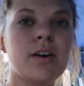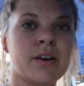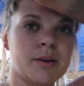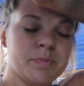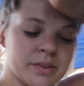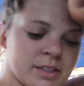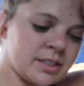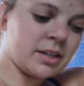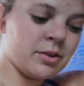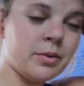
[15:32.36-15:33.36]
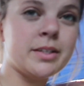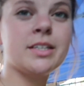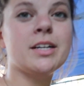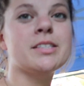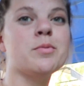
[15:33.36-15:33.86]
Okay, so we did
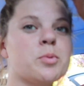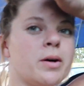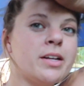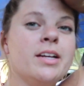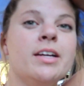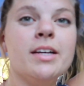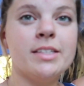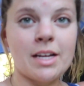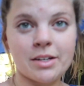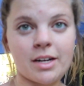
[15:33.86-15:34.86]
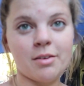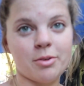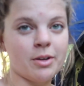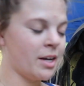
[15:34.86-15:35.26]
our attempt one. It sounded awful,